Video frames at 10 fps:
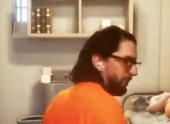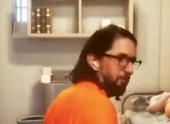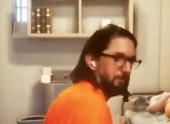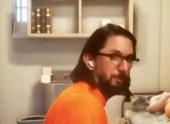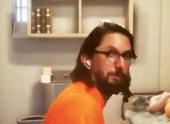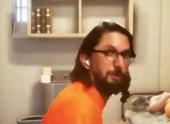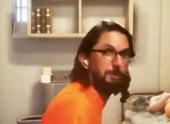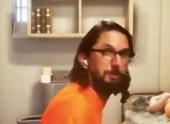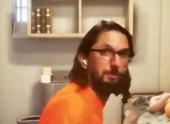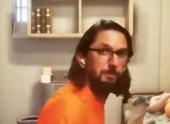
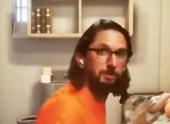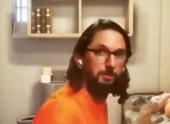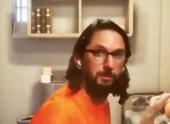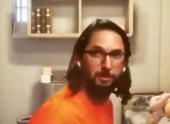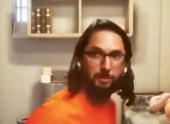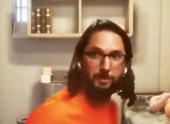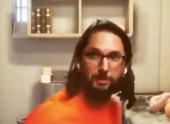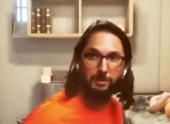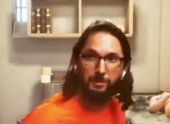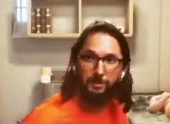
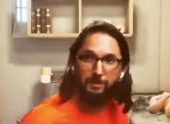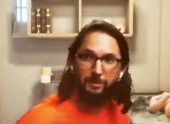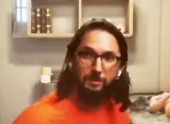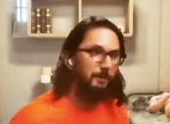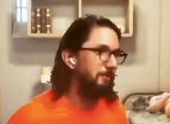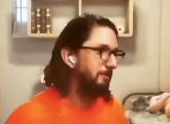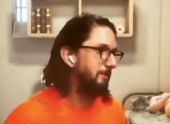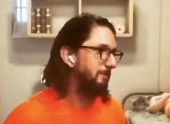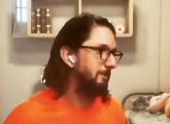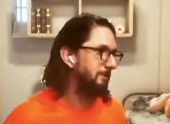
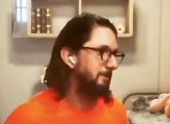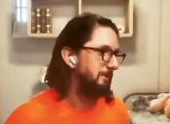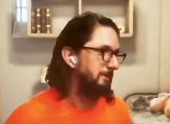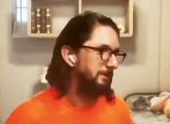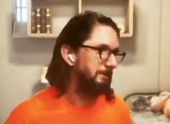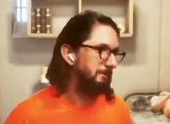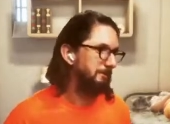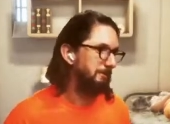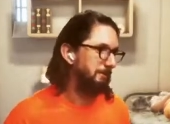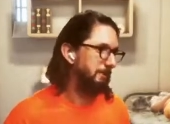
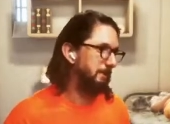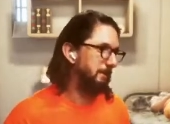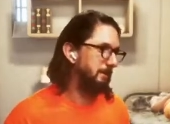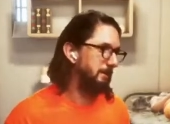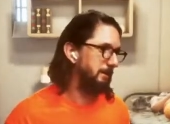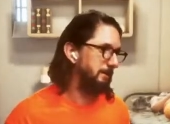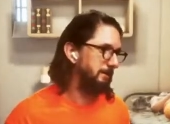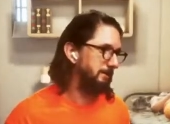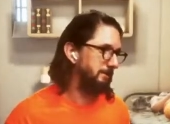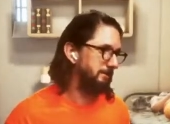
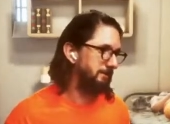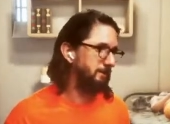[no speech]